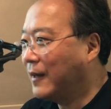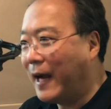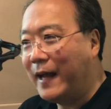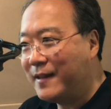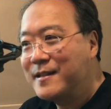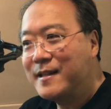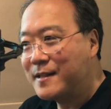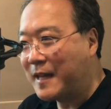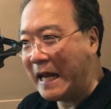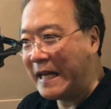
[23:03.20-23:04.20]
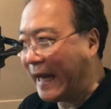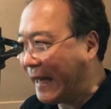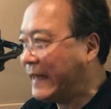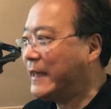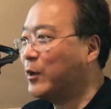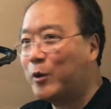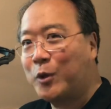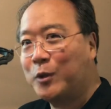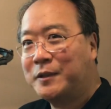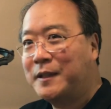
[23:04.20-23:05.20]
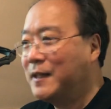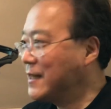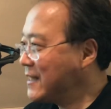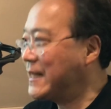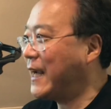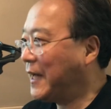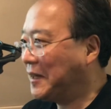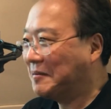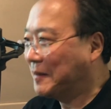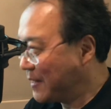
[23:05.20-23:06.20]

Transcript: And this is an 80-year-old saying